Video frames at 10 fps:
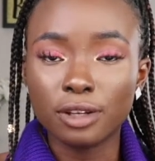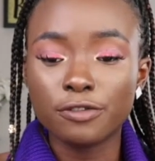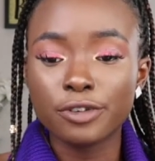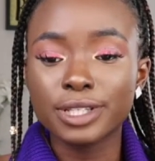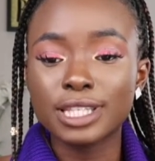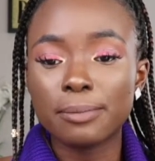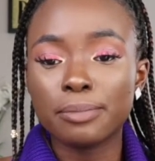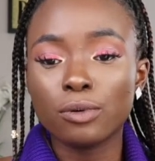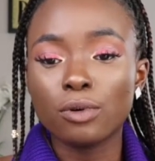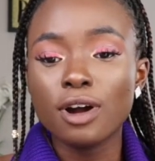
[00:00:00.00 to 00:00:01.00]
For
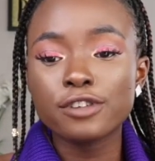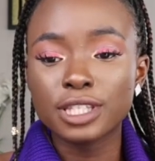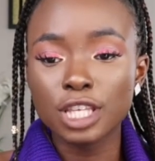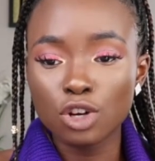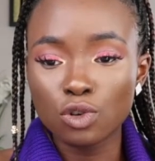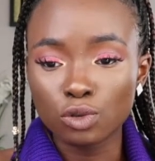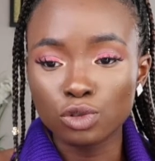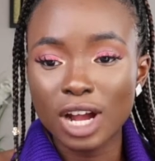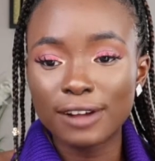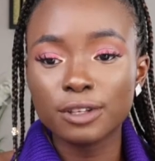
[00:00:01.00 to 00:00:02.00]
example, for singles,
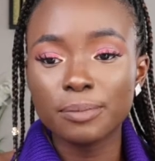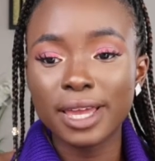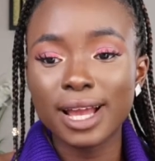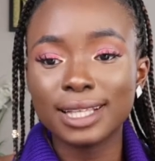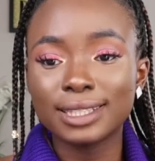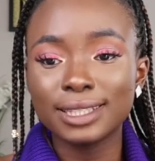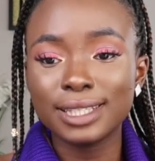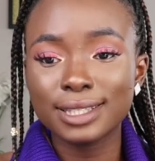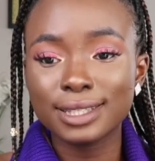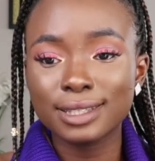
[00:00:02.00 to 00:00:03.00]
you have to make at
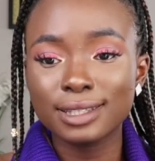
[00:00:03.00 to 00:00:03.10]
least,